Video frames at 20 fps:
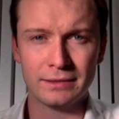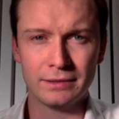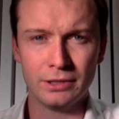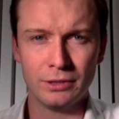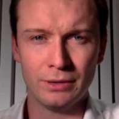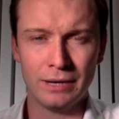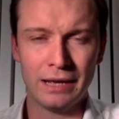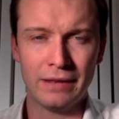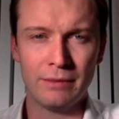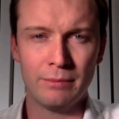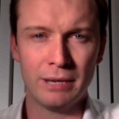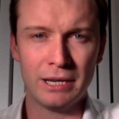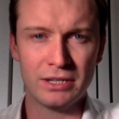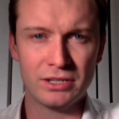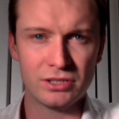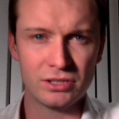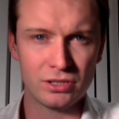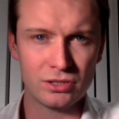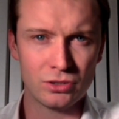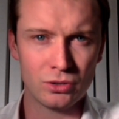You allow the
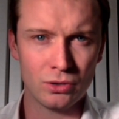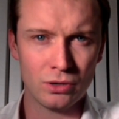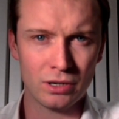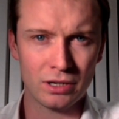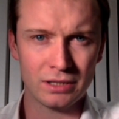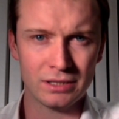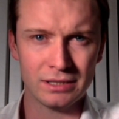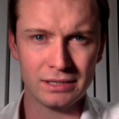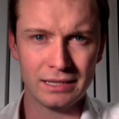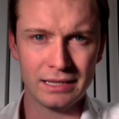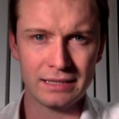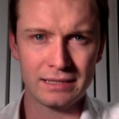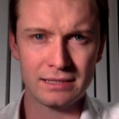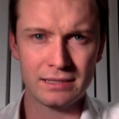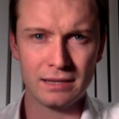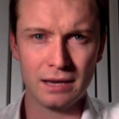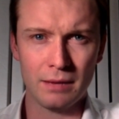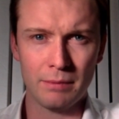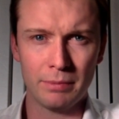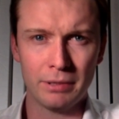patient to talk until they
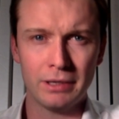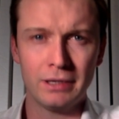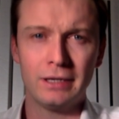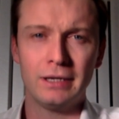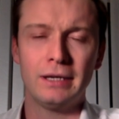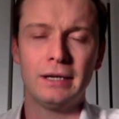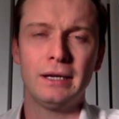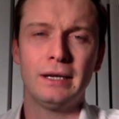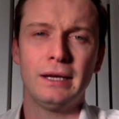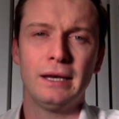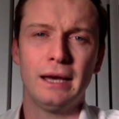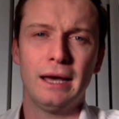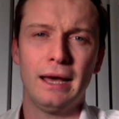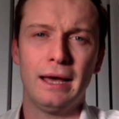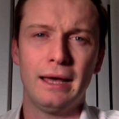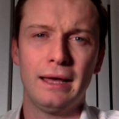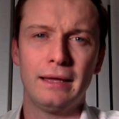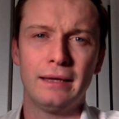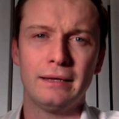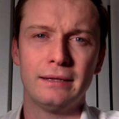stop,
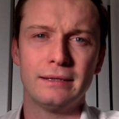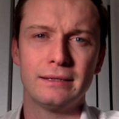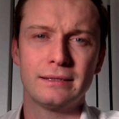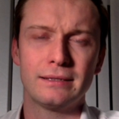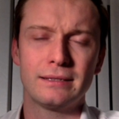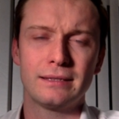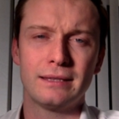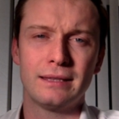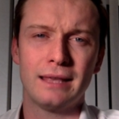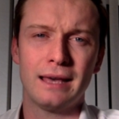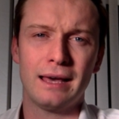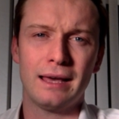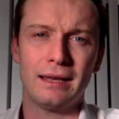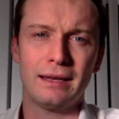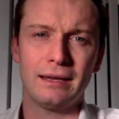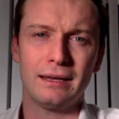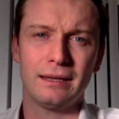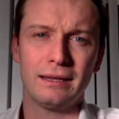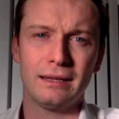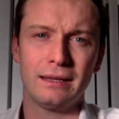and
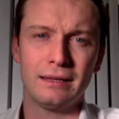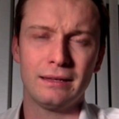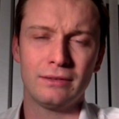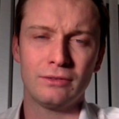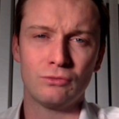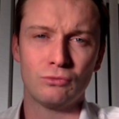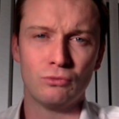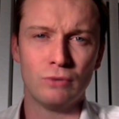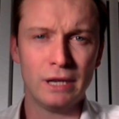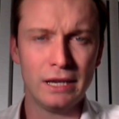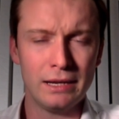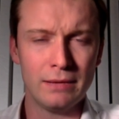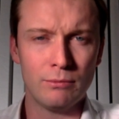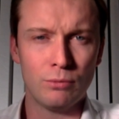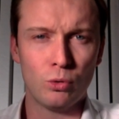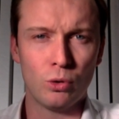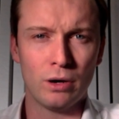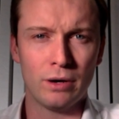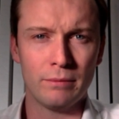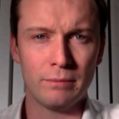that is really
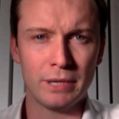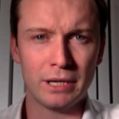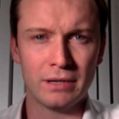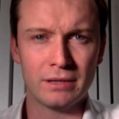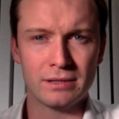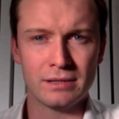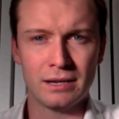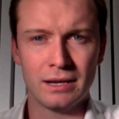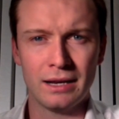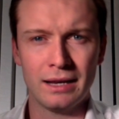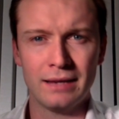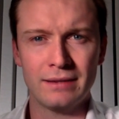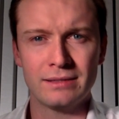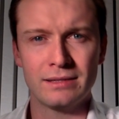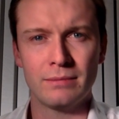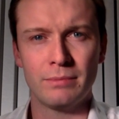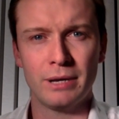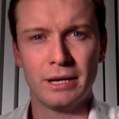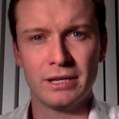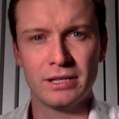important because it allows the
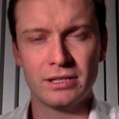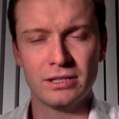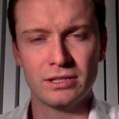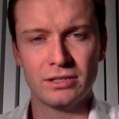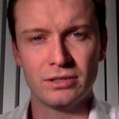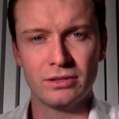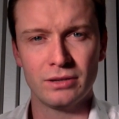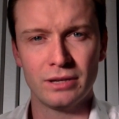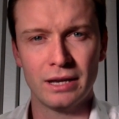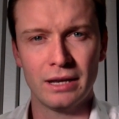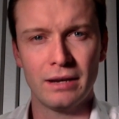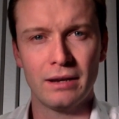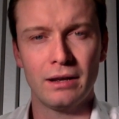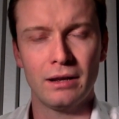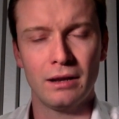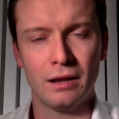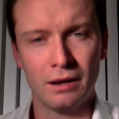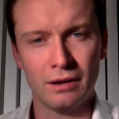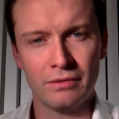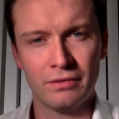patient to get a
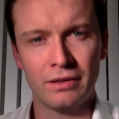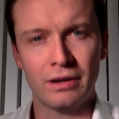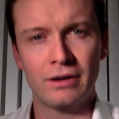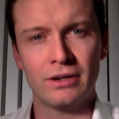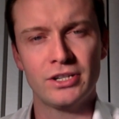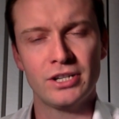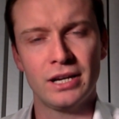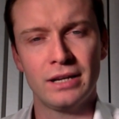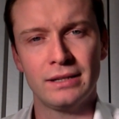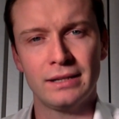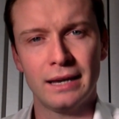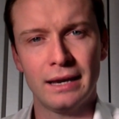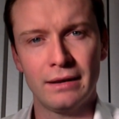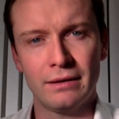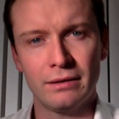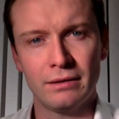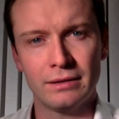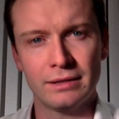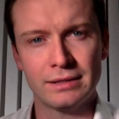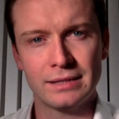lot of their agenda out
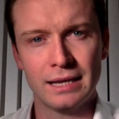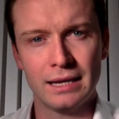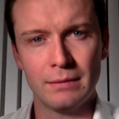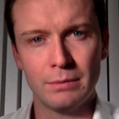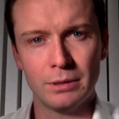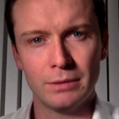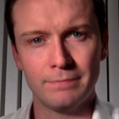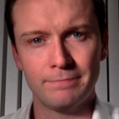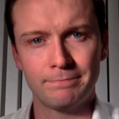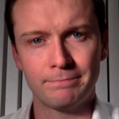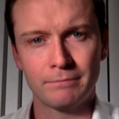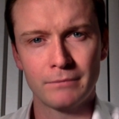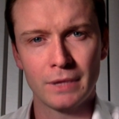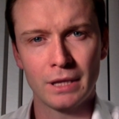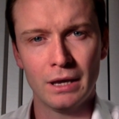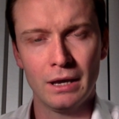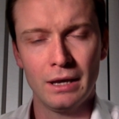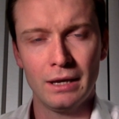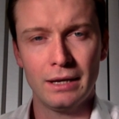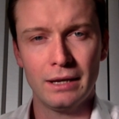on the table.
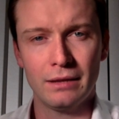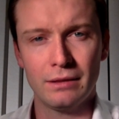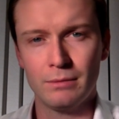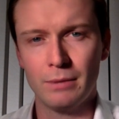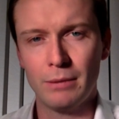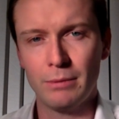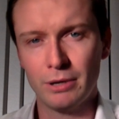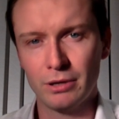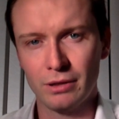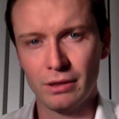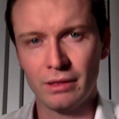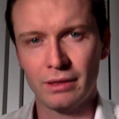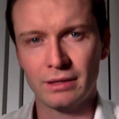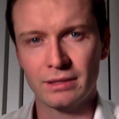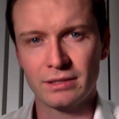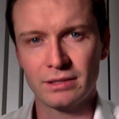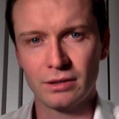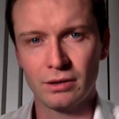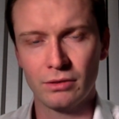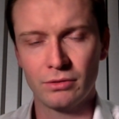Now, there may be other things
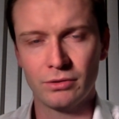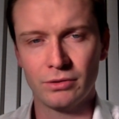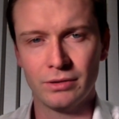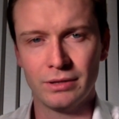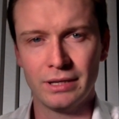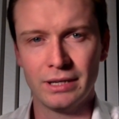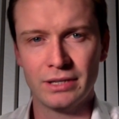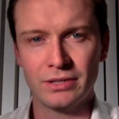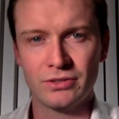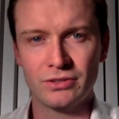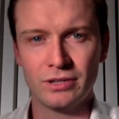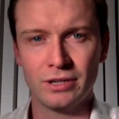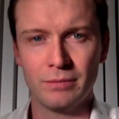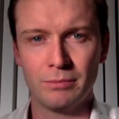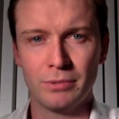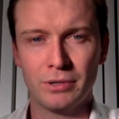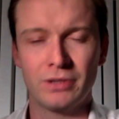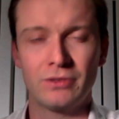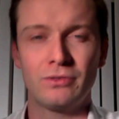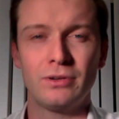to go through in the history,
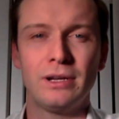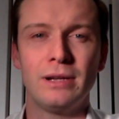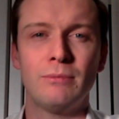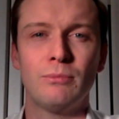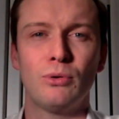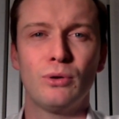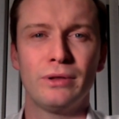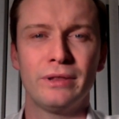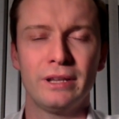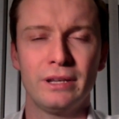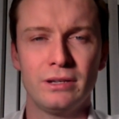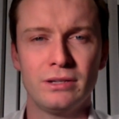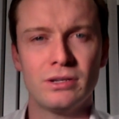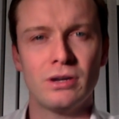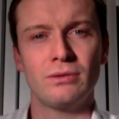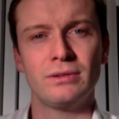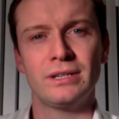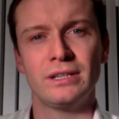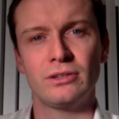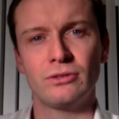but it's really important that you
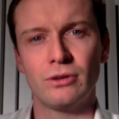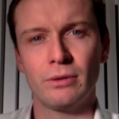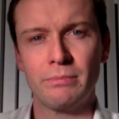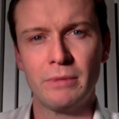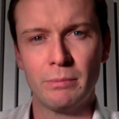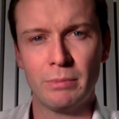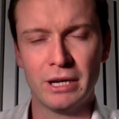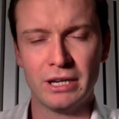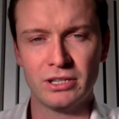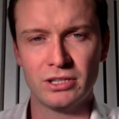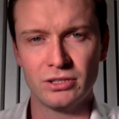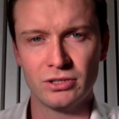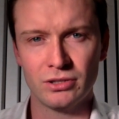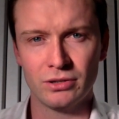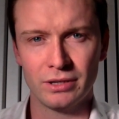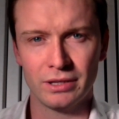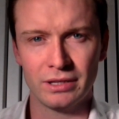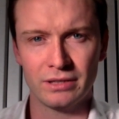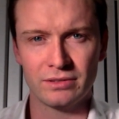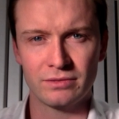don't interrupt the patient
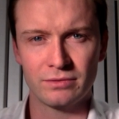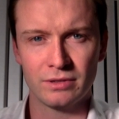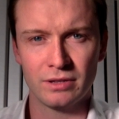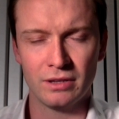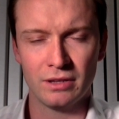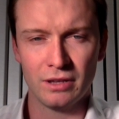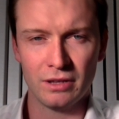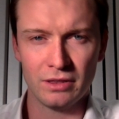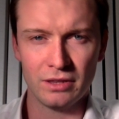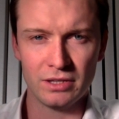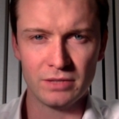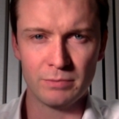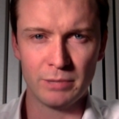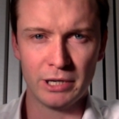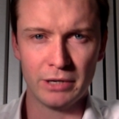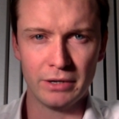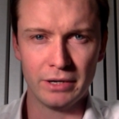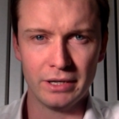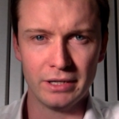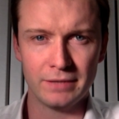during this
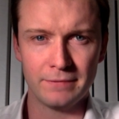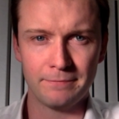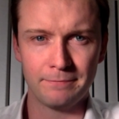period.